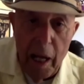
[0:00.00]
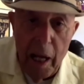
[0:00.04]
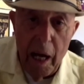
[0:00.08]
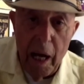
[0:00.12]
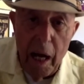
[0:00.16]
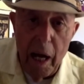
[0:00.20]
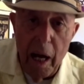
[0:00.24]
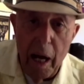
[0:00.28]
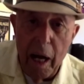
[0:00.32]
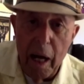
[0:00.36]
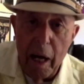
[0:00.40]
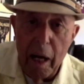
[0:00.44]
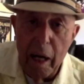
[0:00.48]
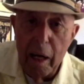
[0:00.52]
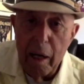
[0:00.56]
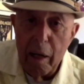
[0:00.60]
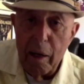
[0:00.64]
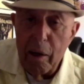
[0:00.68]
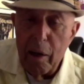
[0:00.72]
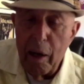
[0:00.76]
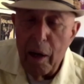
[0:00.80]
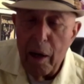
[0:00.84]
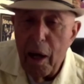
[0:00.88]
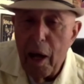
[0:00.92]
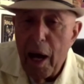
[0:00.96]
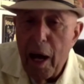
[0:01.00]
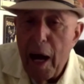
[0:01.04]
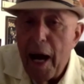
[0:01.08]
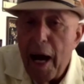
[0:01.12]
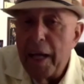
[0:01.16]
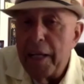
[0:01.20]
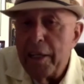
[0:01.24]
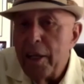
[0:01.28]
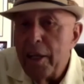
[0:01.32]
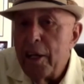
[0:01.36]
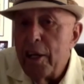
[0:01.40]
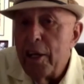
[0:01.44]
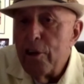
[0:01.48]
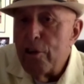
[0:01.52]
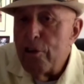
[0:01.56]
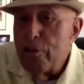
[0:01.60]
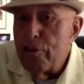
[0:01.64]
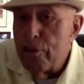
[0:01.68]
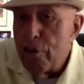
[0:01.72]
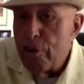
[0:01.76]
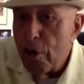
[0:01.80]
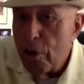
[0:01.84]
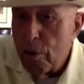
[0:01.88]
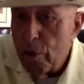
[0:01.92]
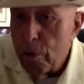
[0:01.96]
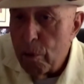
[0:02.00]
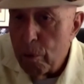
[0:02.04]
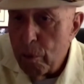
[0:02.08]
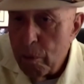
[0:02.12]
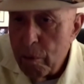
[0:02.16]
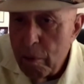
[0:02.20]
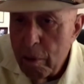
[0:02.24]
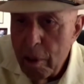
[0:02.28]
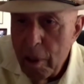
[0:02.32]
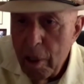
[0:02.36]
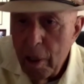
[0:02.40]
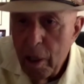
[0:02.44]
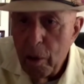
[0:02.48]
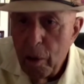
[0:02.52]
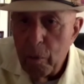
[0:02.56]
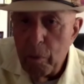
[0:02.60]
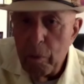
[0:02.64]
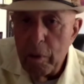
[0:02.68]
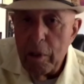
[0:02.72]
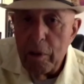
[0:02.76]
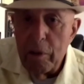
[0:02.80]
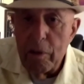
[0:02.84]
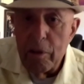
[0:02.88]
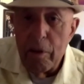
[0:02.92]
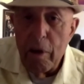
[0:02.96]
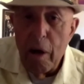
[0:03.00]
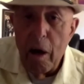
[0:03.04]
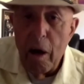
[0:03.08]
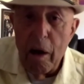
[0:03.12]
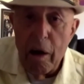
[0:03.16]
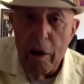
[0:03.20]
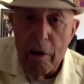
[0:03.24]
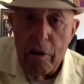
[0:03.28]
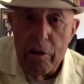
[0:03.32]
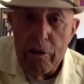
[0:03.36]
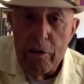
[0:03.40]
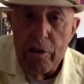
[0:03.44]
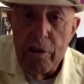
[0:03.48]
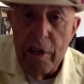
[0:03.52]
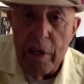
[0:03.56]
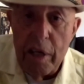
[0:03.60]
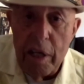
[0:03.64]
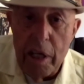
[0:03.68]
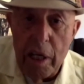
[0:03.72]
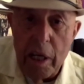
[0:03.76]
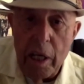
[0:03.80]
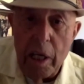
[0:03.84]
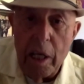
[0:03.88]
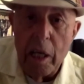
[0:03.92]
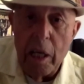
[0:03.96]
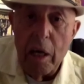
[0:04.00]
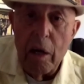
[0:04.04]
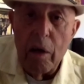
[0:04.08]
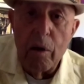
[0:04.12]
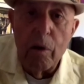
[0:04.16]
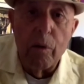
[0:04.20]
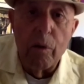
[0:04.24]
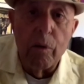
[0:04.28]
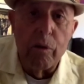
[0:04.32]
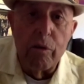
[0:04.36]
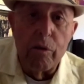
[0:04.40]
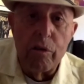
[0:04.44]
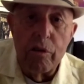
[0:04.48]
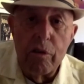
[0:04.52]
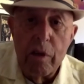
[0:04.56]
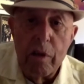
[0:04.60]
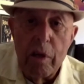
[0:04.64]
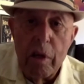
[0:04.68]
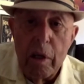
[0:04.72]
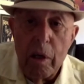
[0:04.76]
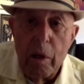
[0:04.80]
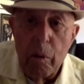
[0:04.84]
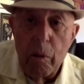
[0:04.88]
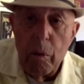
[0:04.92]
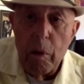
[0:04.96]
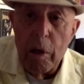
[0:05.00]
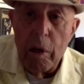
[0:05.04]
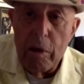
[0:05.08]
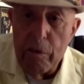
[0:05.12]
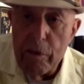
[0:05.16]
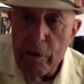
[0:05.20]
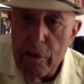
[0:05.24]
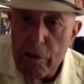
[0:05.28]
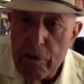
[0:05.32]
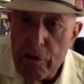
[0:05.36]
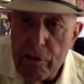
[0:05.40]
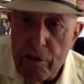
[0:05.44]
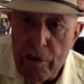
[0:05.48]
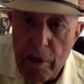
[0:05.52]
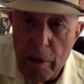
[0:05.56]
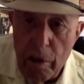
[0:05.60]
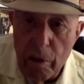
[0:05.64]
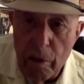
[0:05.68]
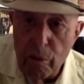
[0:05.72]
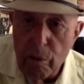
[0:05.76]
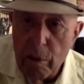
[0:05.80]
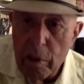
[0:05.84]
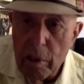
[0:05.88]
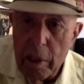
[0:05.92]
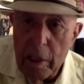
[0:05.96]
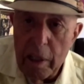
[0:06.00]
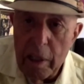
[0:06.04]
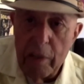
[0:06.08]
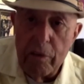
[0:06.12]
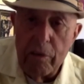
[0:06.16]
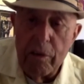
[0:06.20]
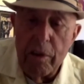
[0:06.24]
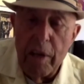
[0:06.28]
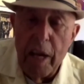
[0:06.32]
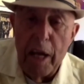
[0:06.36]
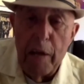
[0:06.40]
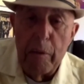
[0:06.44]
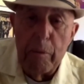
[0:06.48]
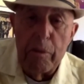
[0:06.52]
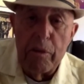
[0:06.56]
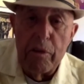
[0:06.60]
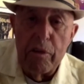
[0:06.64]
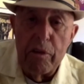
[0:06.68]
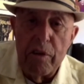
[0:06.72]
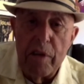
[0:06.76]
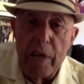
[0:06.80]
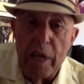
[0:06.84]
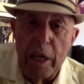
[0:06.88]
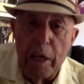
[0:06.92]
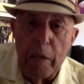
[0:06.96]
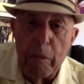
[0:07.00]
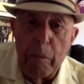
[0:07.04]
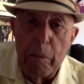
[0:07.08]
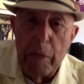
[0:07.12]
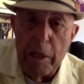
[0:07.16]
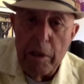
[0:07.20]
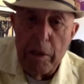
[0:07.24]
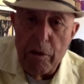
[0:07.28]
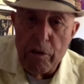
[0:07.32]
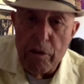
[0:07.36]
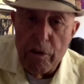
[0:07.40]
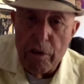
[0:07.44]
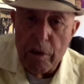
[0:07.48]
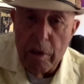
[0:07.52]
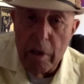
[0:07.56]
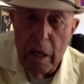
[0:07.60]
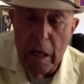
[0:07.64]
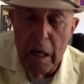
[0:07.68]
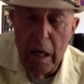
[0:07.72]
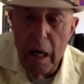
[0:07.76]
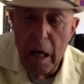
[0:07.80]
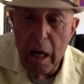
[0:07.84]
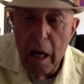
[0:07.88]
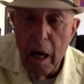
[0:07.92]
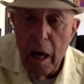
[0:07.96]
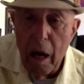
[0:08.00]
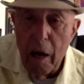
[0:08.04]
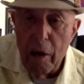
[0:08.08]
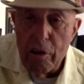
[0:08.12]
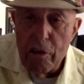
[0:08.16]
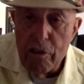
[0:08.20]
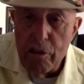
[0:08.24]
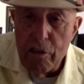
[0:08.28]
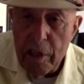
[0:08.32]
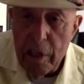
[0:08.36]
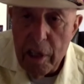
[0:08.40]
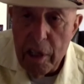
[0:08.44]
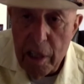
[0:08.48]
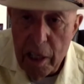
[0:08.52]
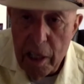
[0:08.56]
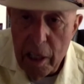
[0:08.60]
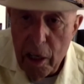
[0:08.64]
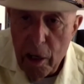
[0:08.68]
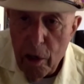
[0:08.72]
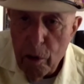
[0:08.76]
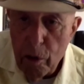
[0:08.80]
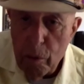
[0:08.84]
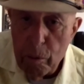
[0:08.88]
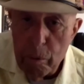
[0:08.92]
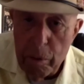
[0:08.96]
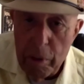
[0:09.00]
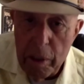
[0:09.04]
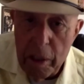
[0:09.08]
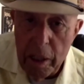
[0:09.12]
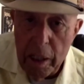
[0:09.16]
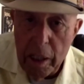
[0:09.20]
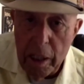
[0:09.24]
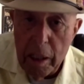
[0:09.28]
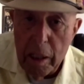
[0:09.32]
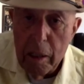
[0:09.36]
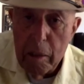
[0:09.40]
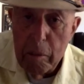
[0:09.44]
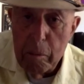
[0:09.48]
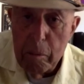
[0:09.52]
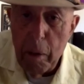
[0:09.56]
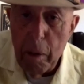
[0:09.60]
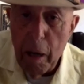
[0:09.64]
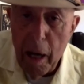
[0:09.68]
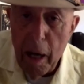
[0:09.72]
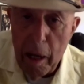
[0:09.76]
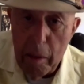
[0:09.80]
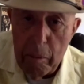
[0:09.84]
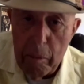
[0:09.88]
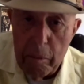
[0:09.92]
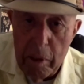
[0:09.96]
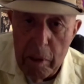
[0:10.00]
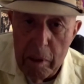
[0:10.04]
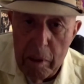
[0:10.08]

Uh, I did a show with our CEO's one of his children. His name is Nick Beitcher, our CEO being Bob